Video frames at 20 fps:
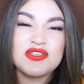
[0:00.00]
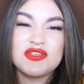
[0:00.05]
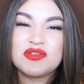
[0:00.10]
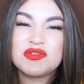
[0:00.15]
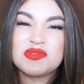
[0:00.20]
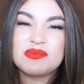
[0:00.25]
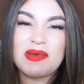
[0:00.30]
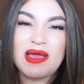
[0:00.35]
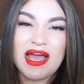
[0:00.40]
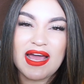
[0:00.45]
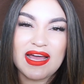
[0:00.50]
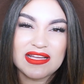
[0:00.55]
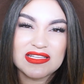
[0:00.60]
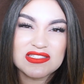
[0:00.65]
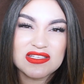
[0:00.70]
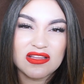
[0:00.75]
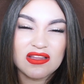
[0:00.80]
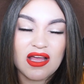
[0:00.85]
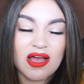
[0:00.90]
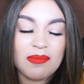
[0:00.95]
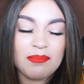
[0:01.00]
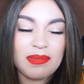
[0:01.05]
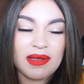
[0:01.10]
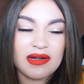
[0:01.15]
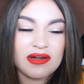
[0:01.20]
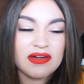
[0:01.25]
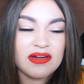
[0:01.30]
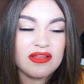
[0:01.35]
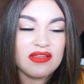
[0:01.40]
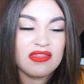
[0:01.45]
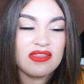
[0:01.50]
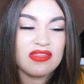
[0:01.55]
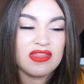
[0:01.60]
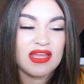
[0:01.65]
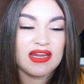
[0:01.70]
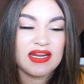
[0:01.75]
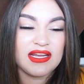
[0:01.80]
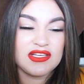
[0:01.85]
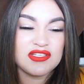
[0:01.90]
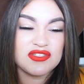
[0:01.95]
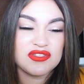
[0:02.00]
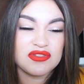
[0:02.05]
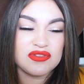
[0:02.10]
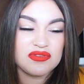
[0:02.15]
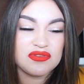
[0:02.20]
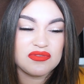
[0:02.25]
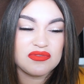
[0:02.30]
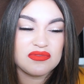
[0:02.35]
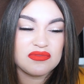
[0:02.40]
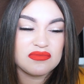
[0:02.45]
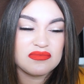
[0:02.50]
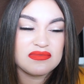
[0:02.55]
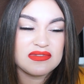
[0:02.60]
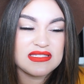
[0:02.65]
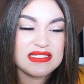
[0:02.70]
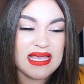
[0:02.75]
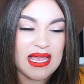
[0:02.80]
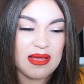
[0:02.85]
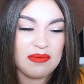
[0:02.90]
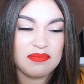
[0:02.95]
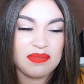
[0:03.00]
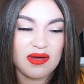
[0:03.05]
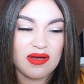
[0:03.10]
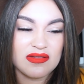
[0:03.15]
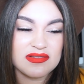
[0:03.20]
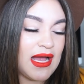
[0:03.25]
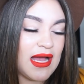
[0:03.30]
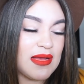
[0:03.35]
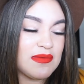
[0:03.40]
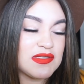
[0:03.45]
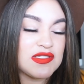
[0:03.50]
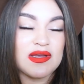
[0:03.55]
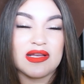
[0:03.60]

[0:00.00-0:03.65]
to use pads a lot better than I do tampons.